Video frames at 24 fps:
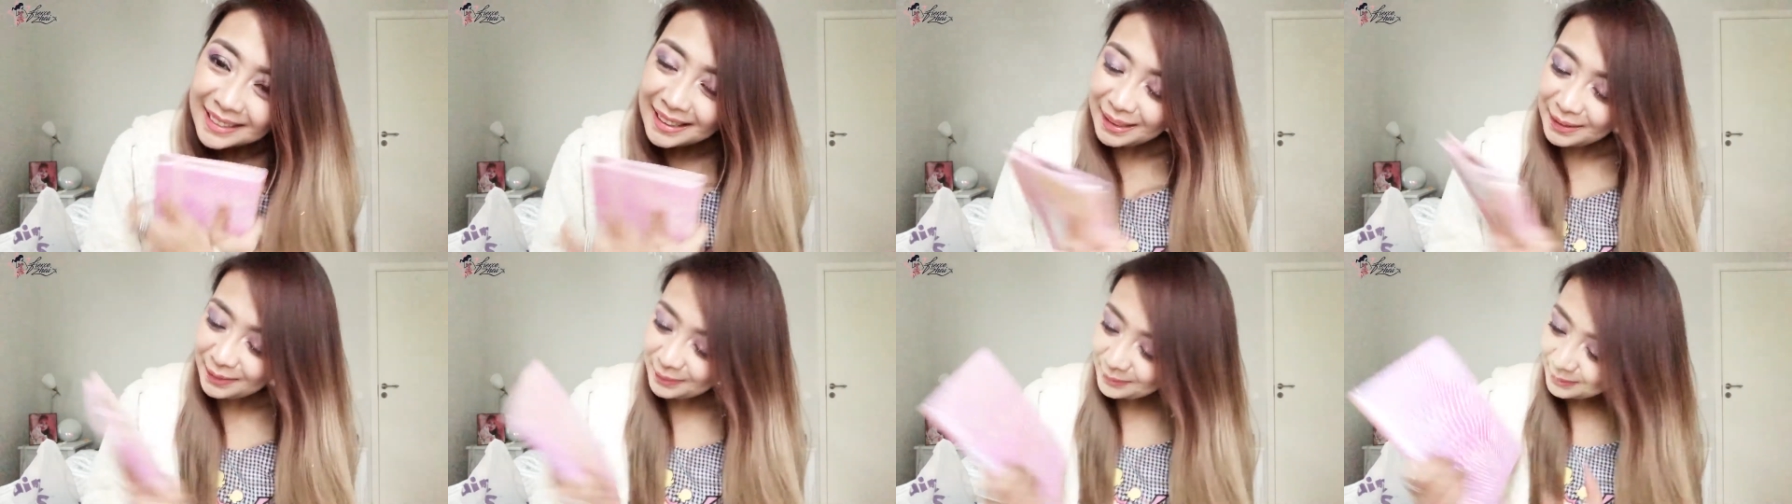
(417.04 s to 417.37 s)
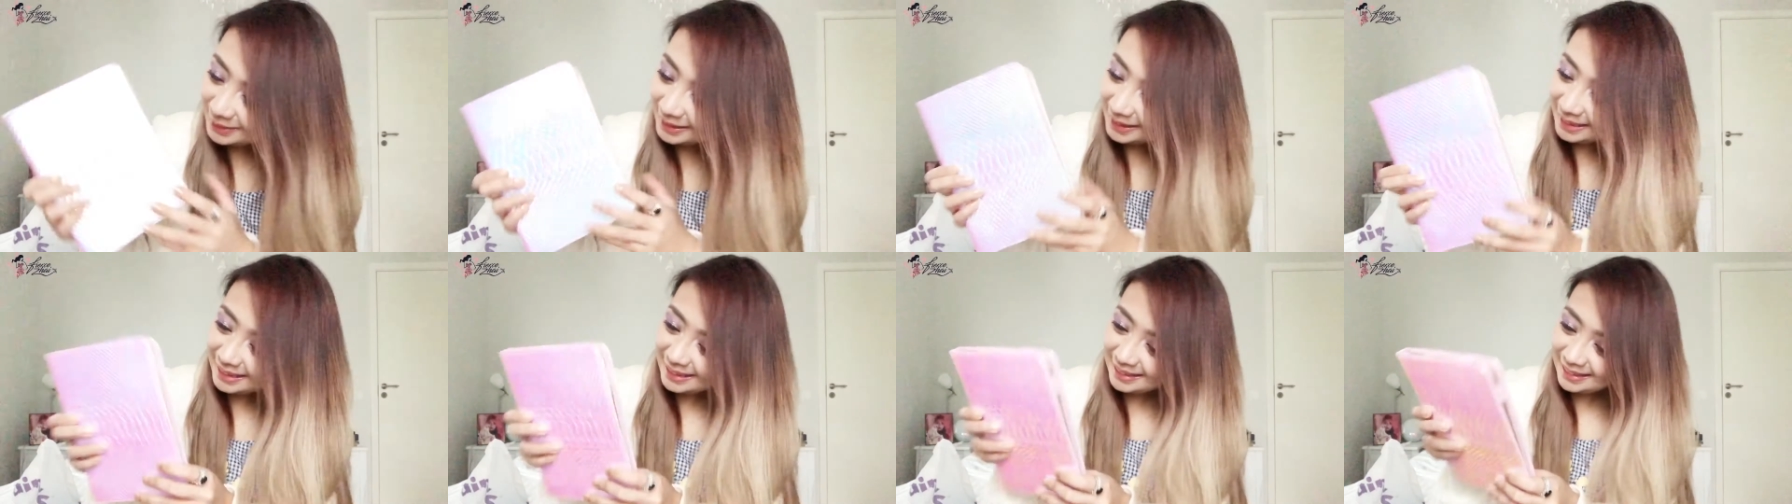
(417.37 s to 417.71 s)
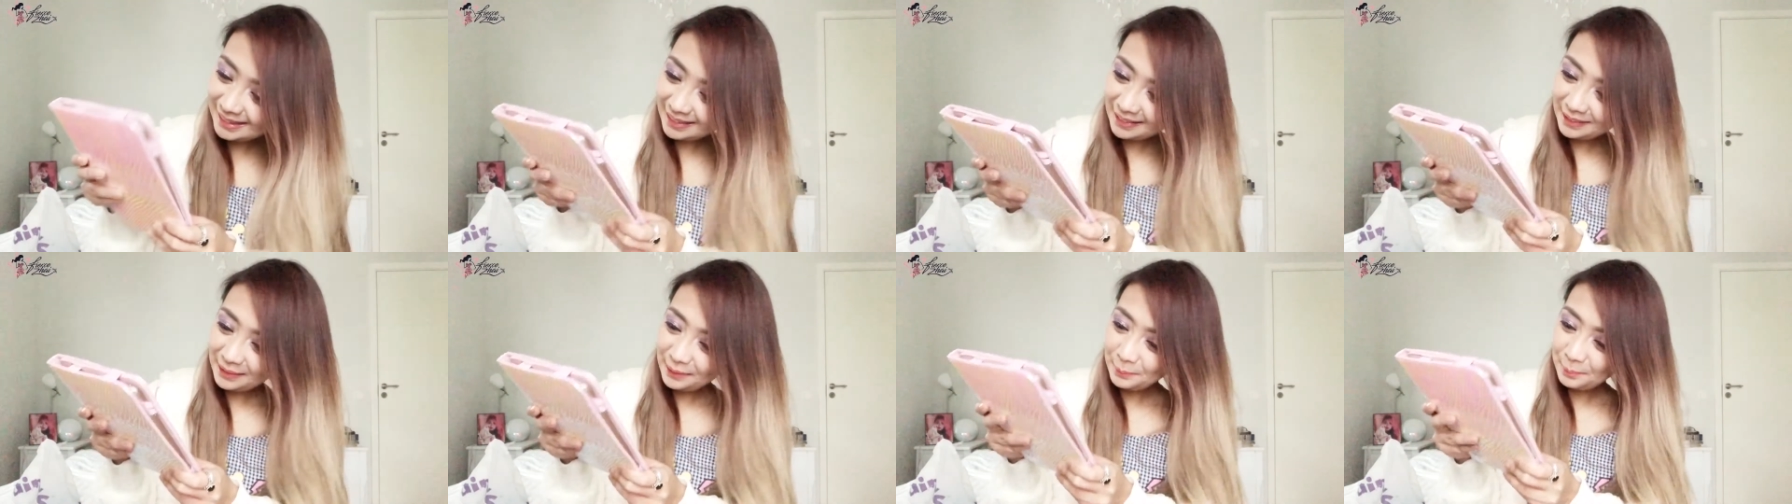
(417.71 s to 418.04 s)
Cutest
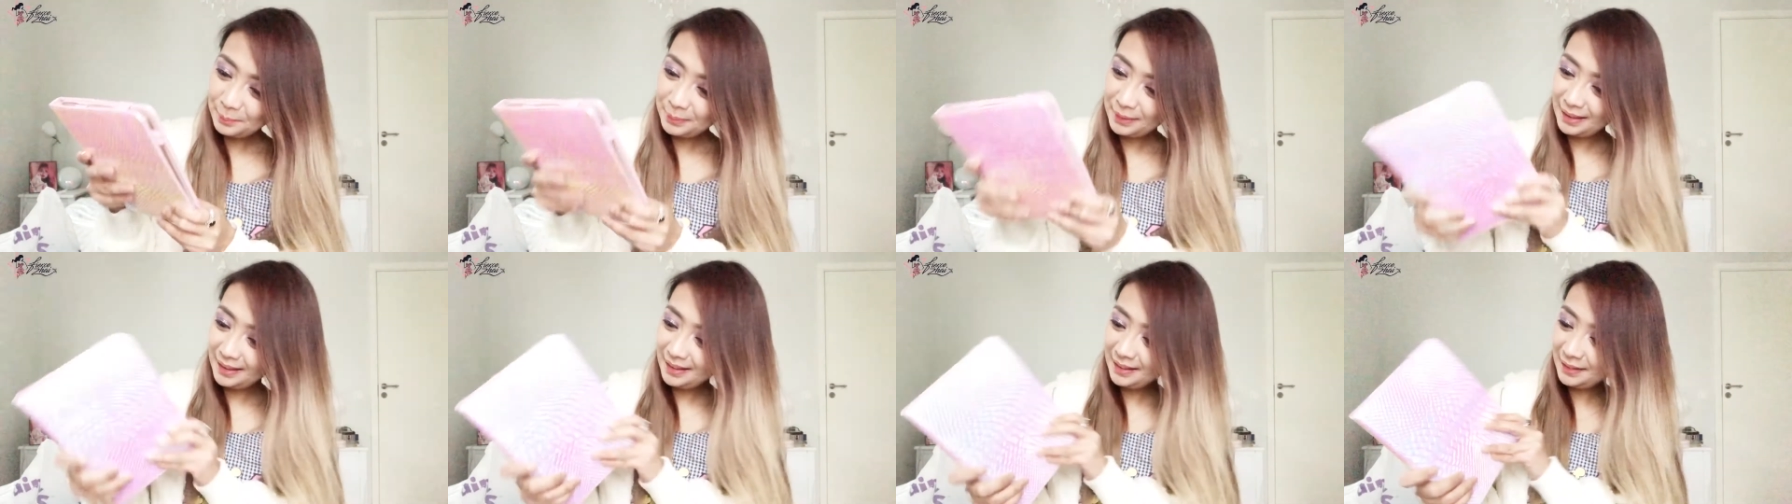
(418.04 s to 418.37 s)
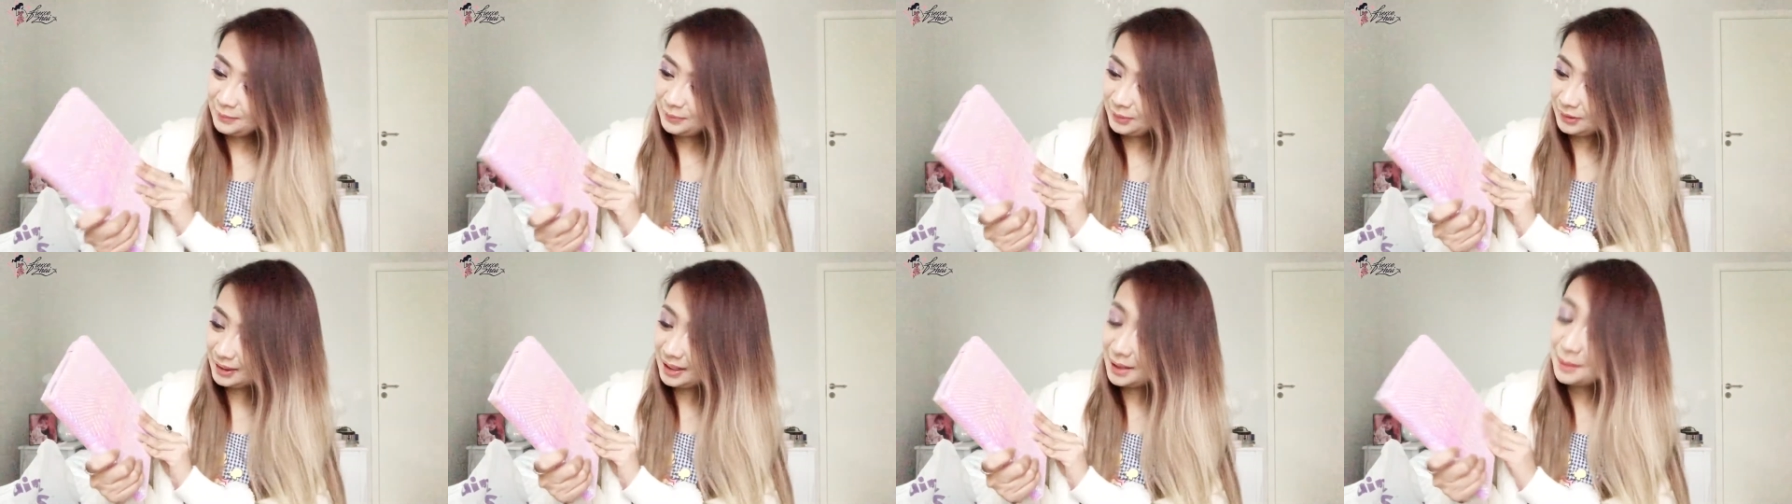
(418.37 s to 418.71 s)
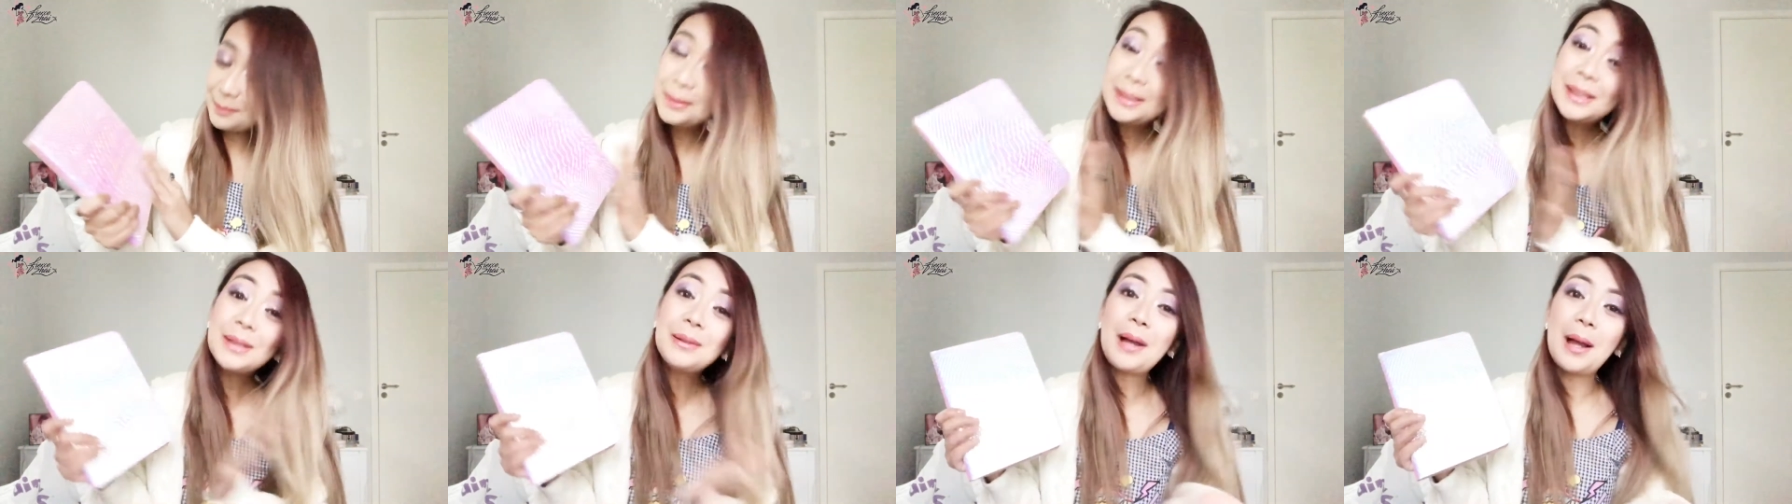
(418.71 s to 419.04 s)
iPad ever.
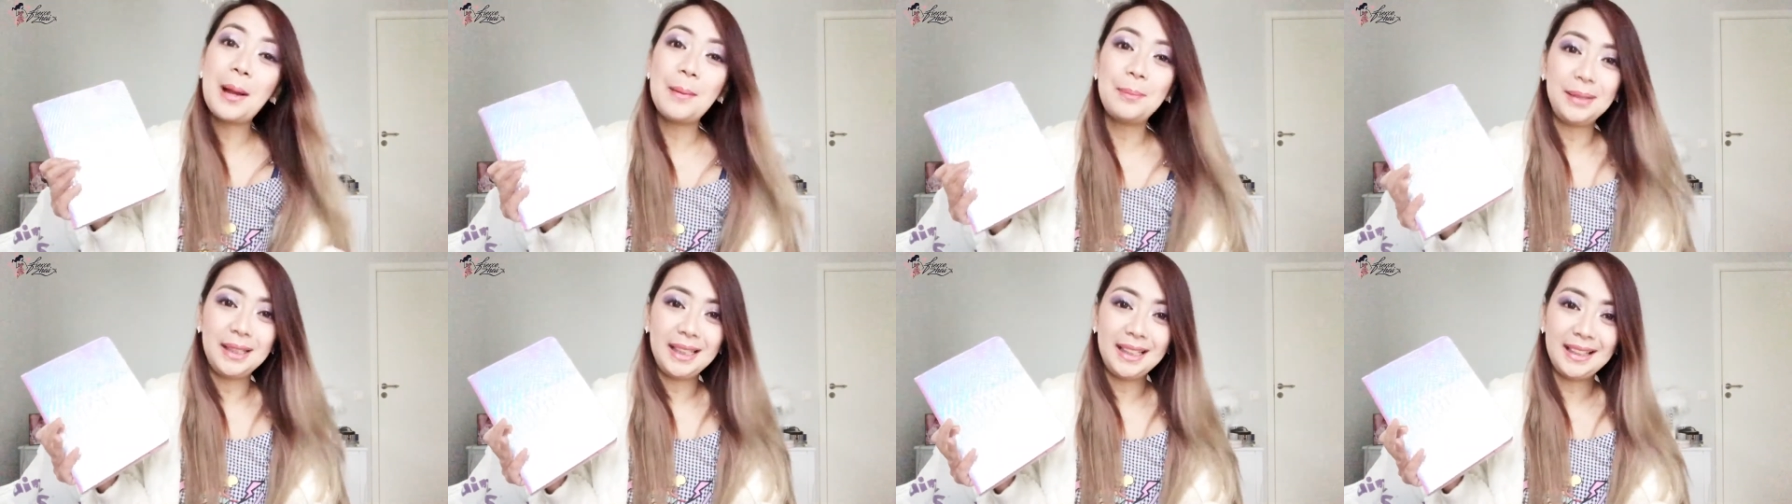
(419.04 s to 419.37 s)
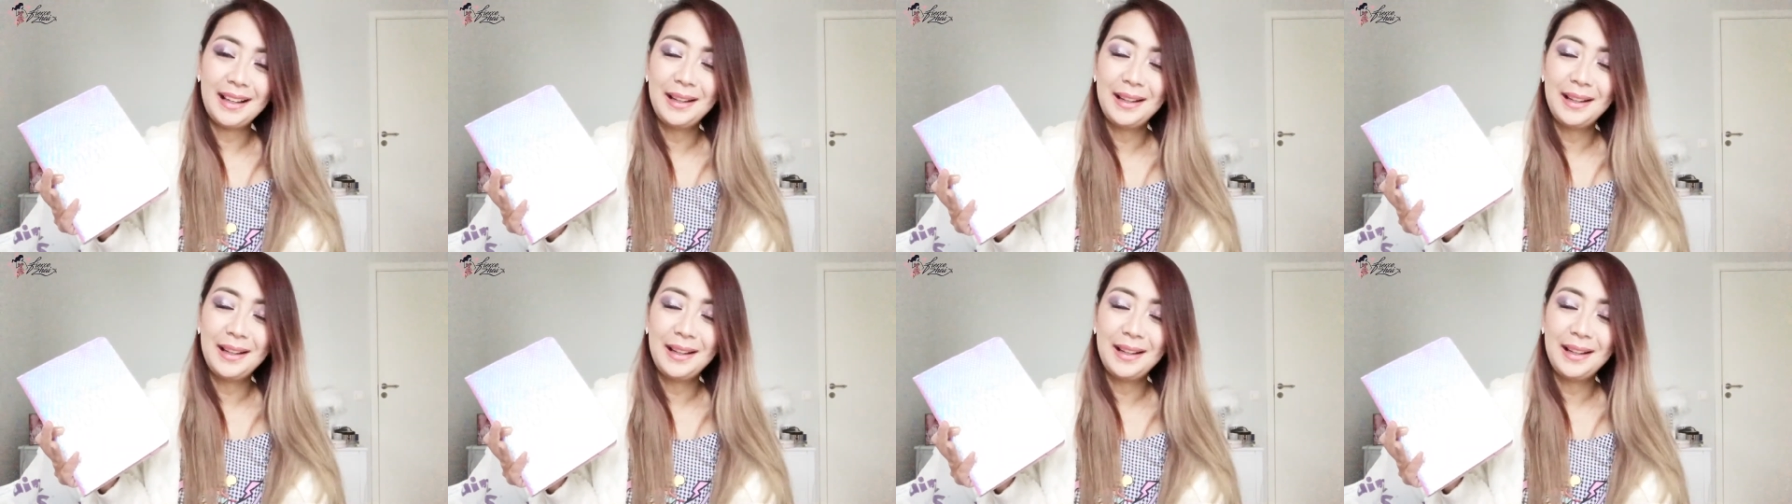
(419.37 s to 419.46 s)
I'm so happy.